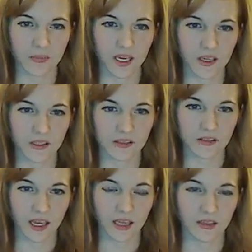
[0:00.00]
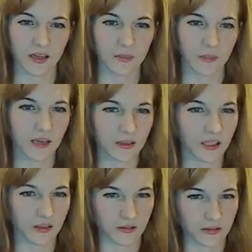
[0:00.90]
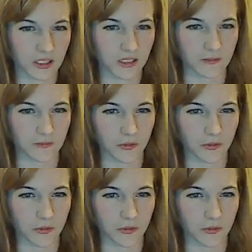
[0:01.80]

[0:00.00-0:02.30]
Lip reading: maze that kind of like 13th